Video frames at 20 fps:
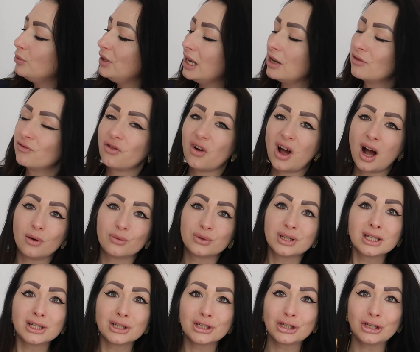be
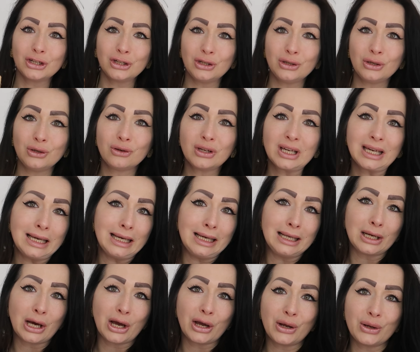around 2
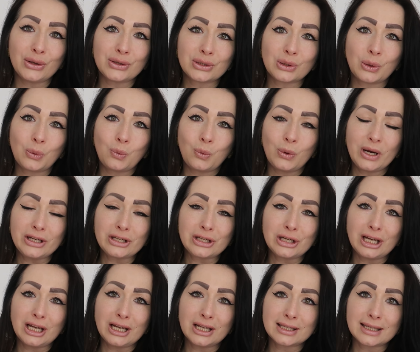kilos, which
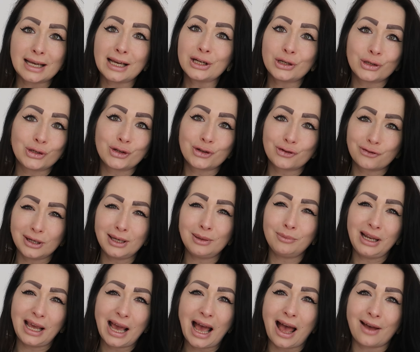is
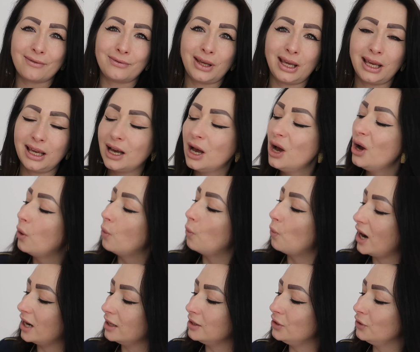extremely heavy
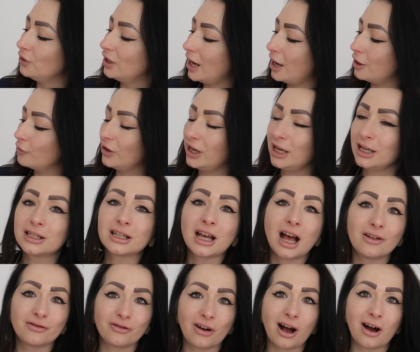when you carry it
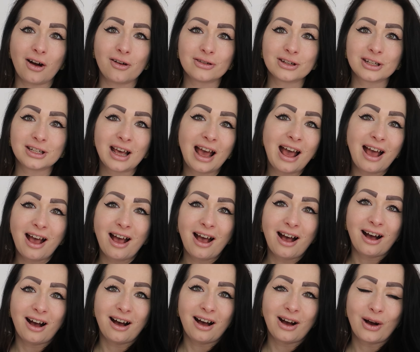around
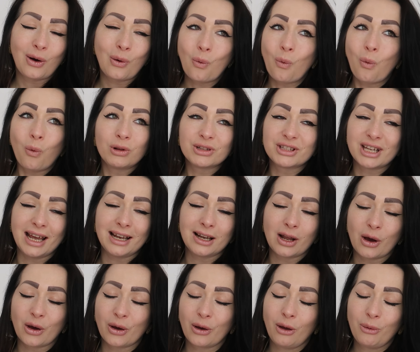all day
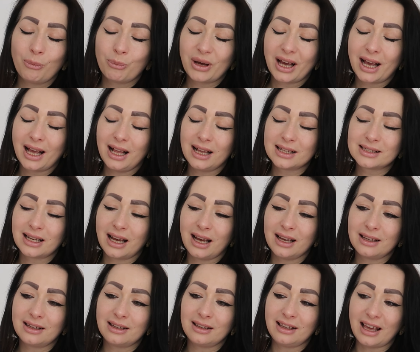long, because
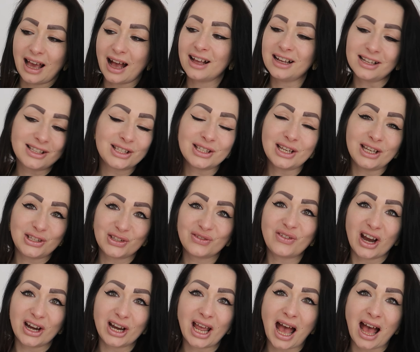like, yeah, it's
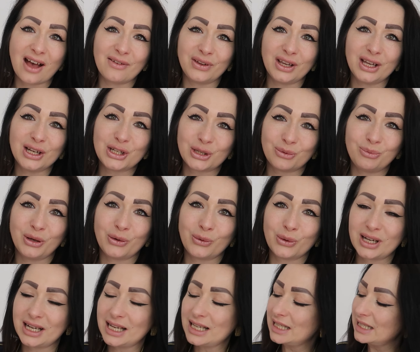very heavy, to be
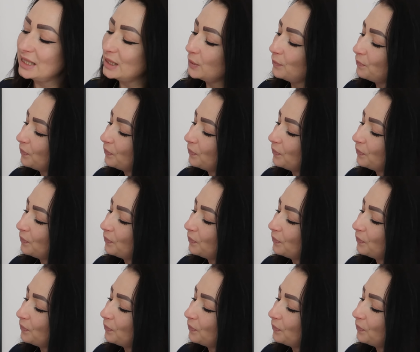honest.